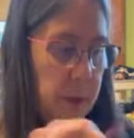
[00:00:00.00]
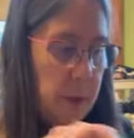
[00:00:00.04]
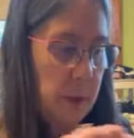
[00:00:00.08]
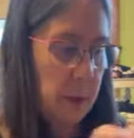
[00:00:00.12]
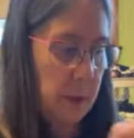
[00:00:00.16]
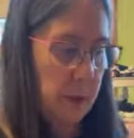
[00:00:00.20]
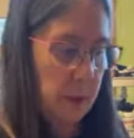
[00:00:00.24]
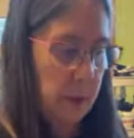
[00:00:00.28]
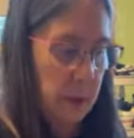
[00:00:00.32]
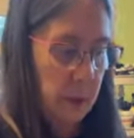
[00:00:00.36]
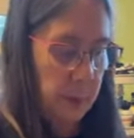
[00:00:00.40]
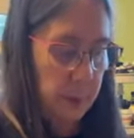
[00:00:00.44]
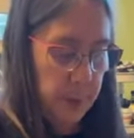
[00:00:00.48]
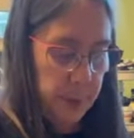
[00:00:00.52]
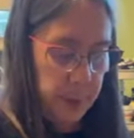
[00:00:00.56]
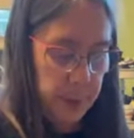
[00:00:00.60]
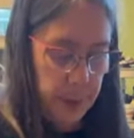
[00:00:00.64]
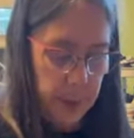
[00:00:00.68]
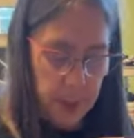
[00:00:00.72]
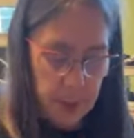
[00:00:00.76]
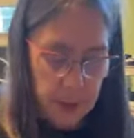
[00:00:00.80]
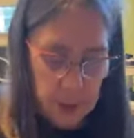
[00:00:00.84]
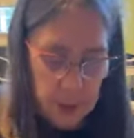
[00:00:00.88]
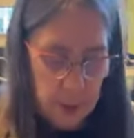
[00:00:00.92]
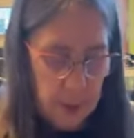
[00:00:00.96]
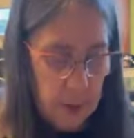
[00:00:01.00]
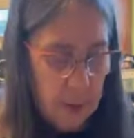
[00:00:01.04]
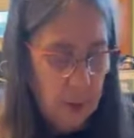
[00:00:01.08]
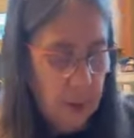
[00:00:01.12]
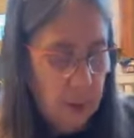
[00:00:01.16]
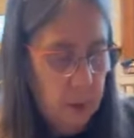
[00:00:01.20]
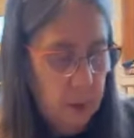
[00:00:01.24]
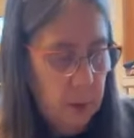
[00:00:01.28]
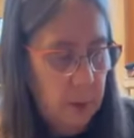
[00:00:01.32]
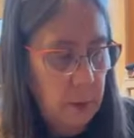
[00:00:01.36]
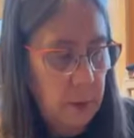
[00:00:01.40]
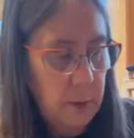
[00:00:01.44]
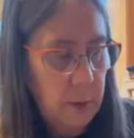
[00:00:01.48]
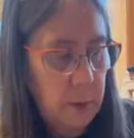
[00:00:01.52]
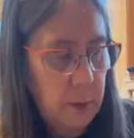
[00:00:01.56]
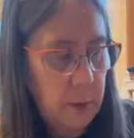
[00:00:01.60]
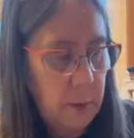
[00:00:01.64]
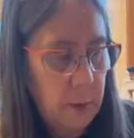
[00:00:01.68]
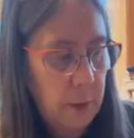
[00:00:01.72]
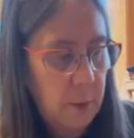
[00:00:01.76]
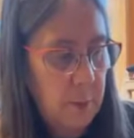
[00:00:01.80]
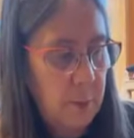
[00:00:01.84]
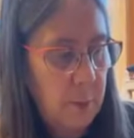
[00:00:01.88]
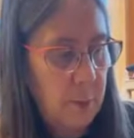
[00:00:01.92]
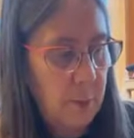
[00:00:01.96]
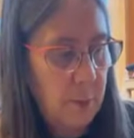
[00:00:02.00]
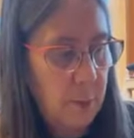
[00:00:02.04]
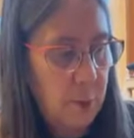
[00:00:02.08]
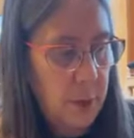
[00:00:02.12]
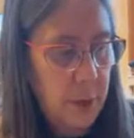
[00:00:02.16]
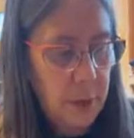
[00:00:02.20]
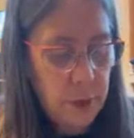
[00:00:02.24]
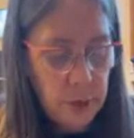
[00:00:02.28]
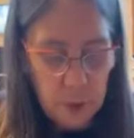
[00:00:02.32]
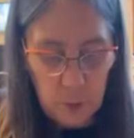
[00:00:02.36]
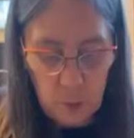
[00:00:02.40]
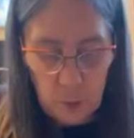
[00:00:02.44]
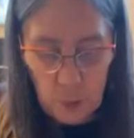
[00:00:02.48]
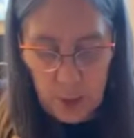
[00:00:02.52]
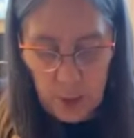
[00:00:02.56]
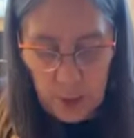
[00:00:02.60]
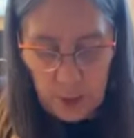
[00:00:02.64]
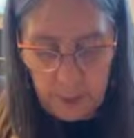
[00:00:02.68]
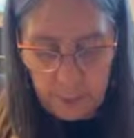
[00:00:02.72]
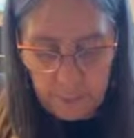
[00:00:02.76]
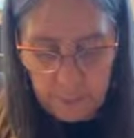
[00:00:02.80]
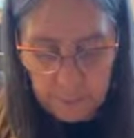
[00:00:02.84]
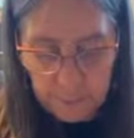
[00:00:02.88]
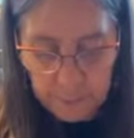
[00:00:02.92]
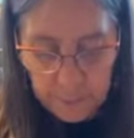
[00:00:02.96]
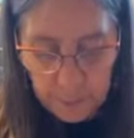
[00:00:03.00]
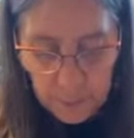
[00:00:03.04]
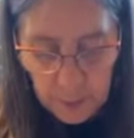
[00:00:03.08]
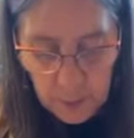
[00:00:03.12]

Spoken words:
All right, I'm going to put that in here, get my brush wet,